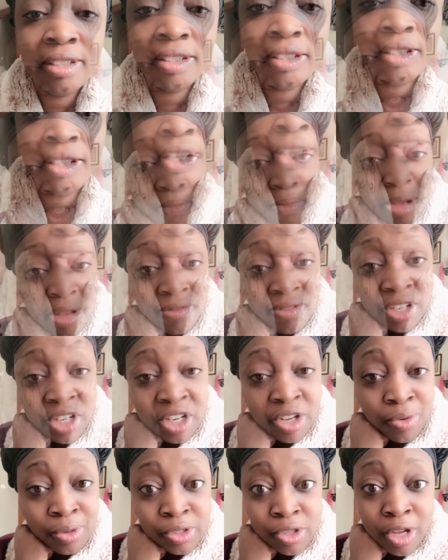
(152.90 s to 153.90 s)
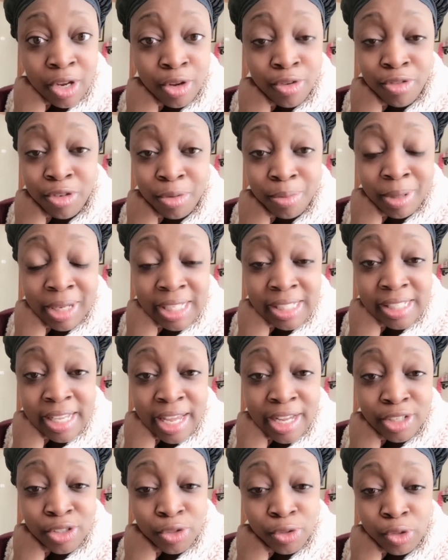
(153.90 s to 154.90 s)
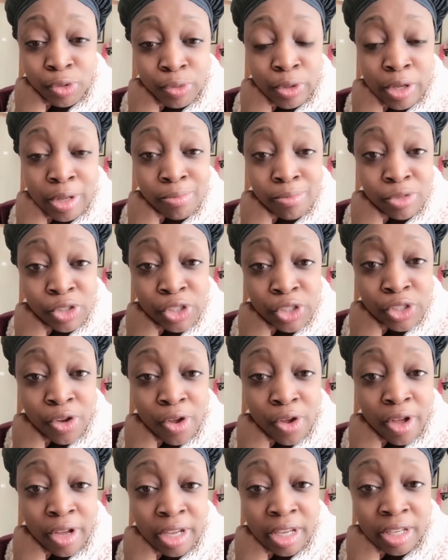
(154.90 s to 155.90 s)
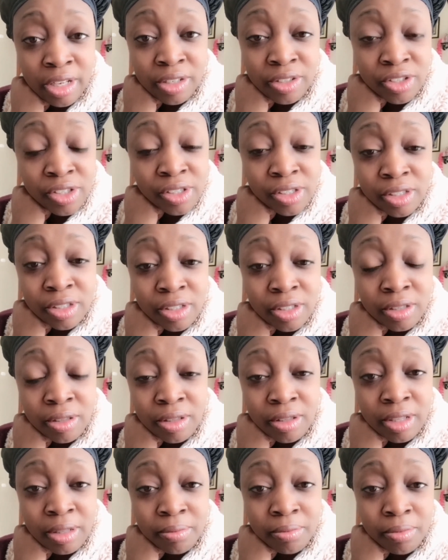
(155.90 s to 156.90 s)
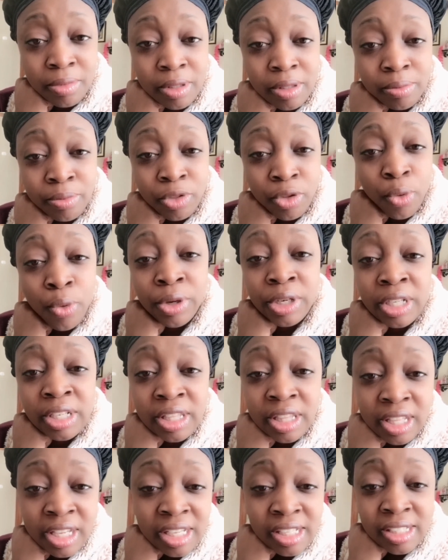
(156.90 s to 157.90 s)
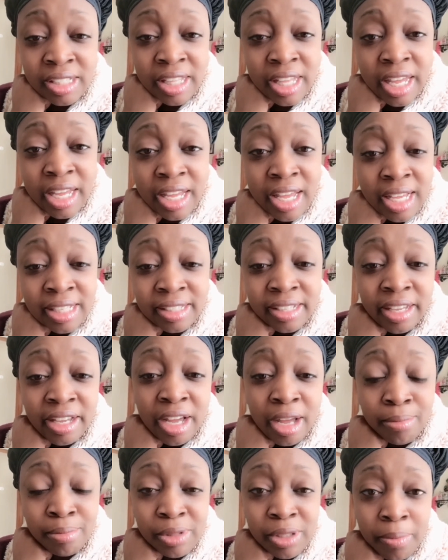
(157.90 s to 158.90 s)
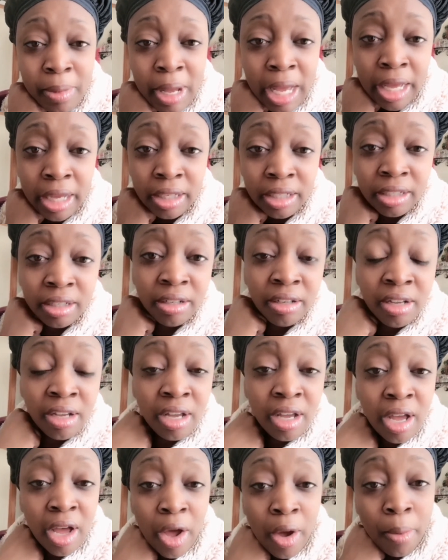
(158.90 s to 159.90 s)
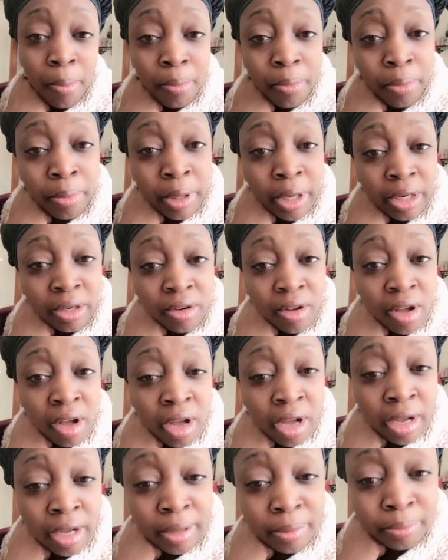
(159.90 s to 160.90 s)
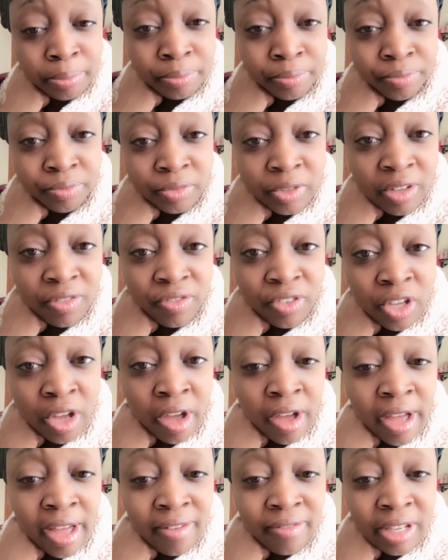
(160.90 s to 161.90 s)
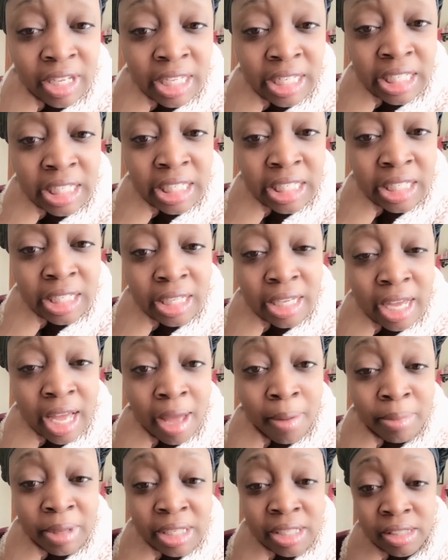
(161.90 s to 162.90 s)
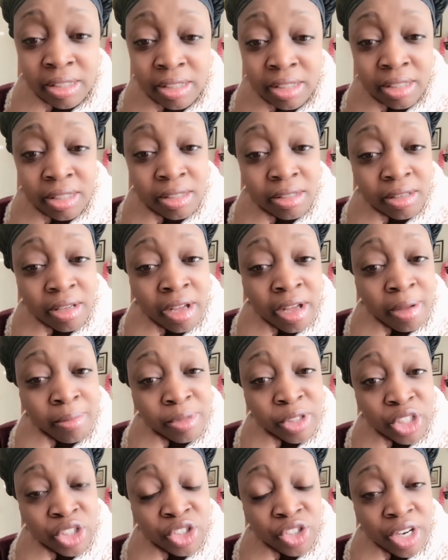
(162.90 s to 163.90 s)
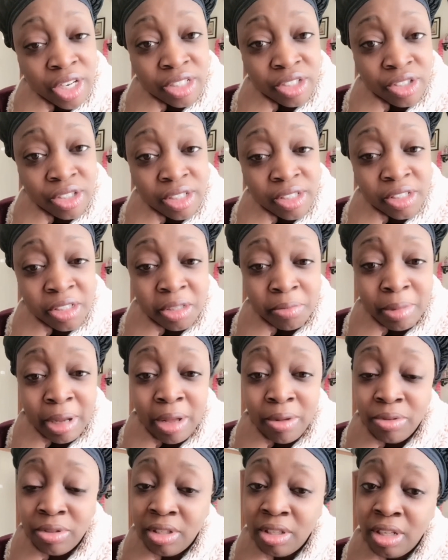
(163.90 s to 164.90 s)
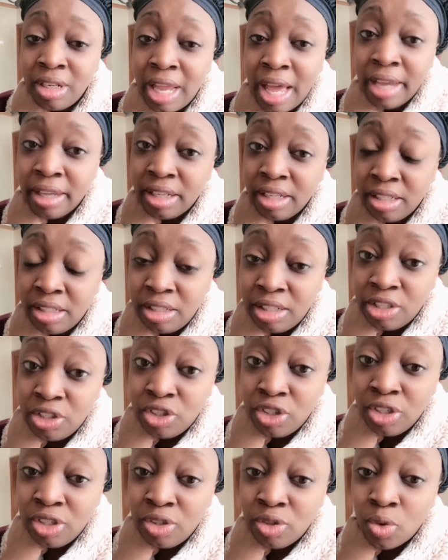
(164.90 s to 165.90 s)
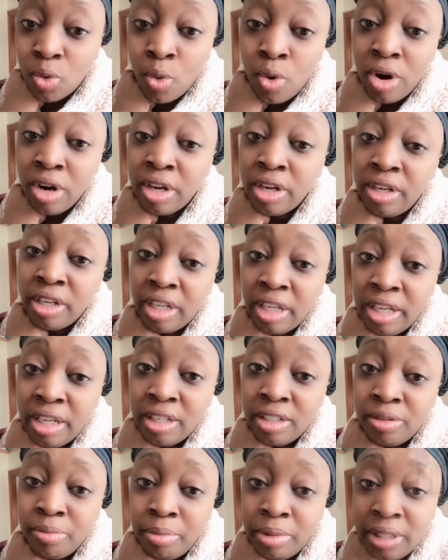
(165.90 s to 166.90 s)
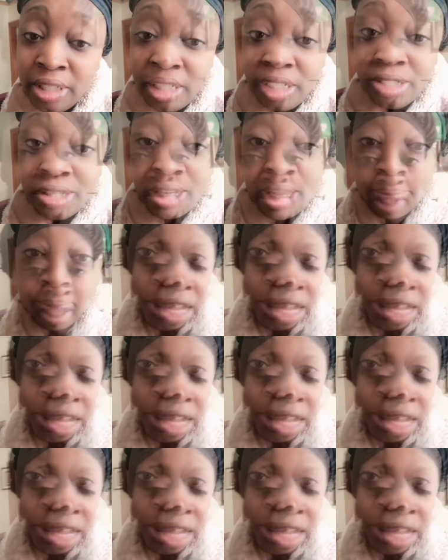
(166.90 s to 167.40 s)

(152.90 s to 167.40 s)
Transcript: My video was all over the place, as usual. I'm just talking, just throwing in things that as they come to mind. But if y'all have any comments, suggestions about the lock extensions or cooking, please let me know.